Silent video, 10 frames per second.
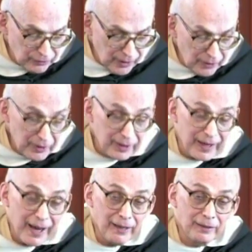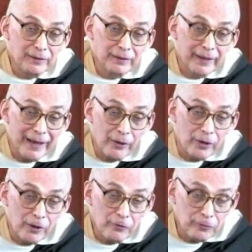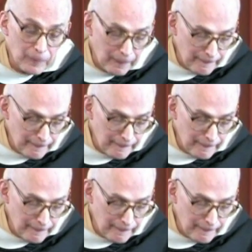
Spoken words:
affair that he can't get out of